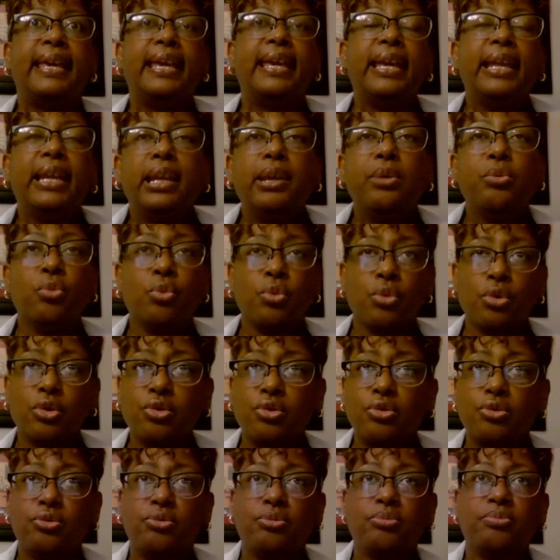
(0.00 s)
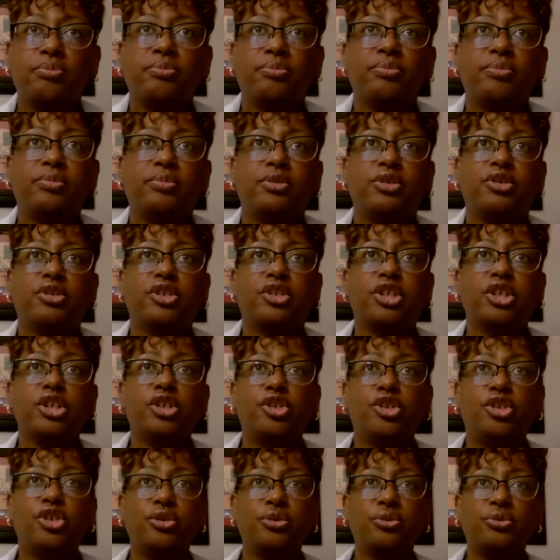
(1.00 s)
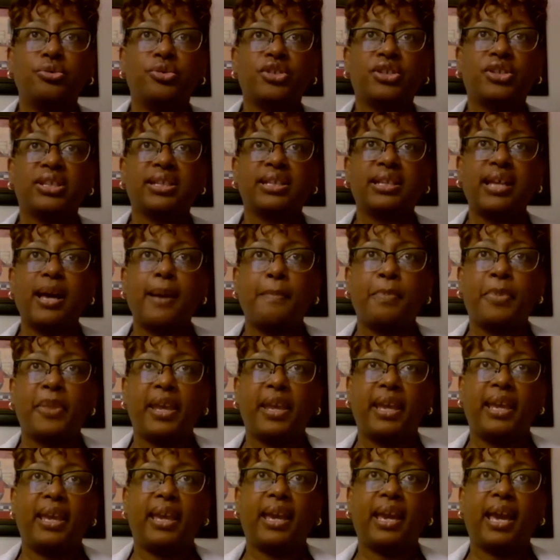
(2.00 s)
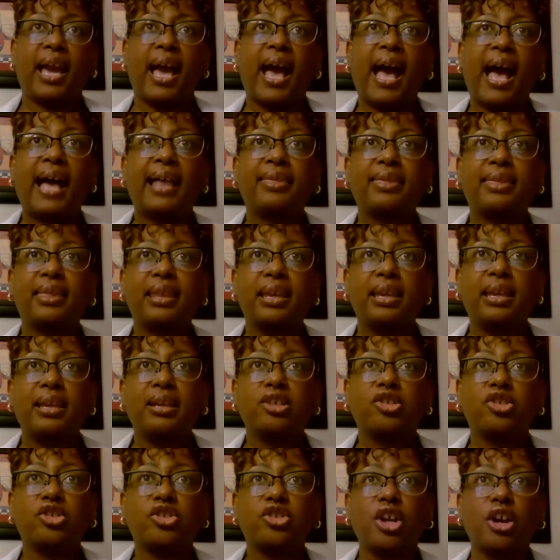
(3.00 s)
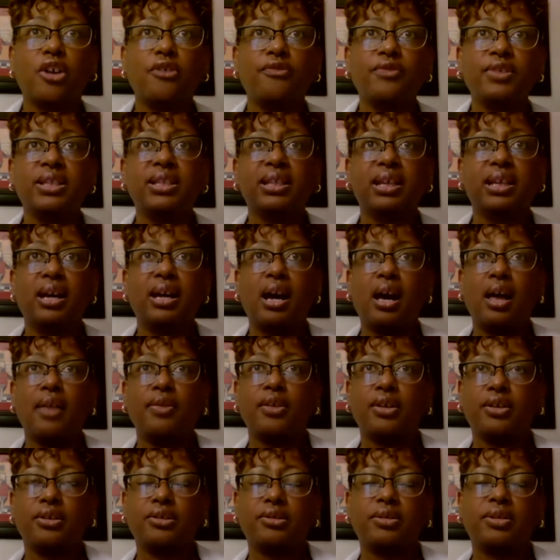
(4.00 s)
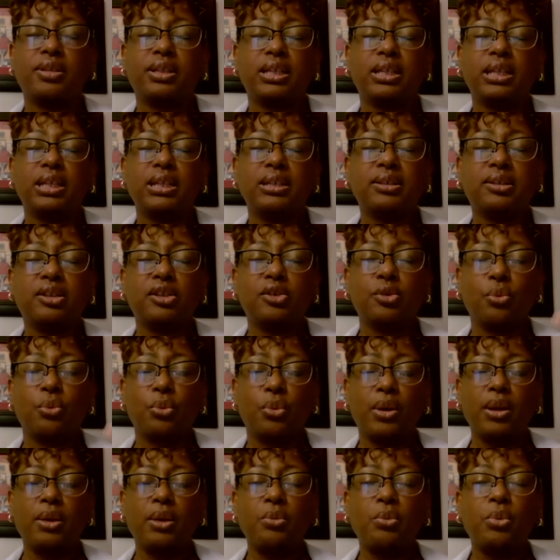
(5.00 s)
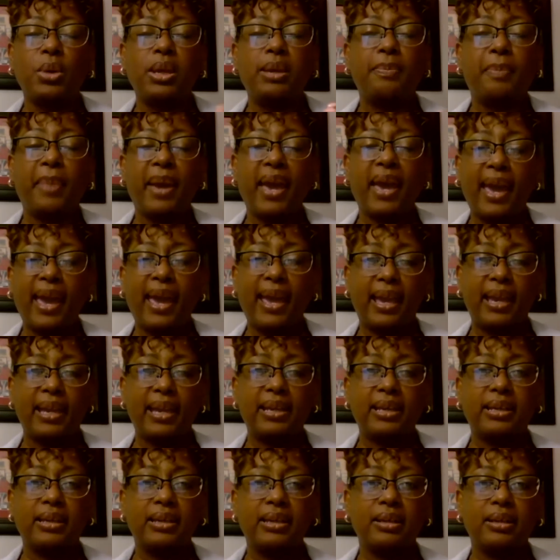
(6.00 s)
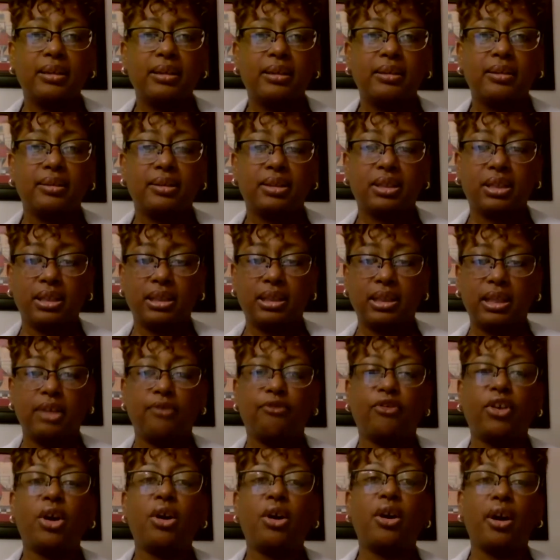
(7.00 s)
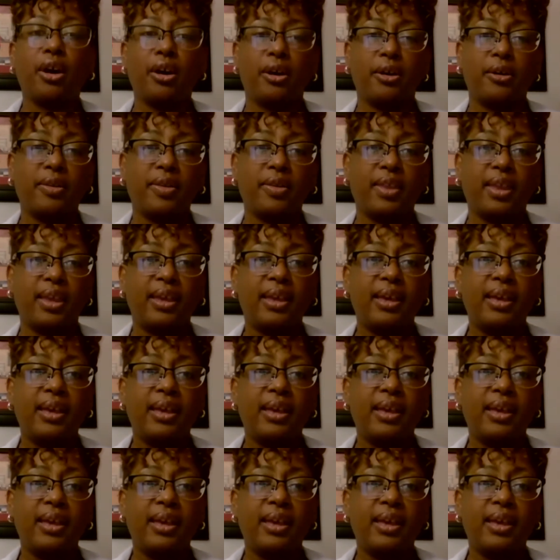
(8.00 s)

any room to do something, I think service to others is the rent we pay to live on earth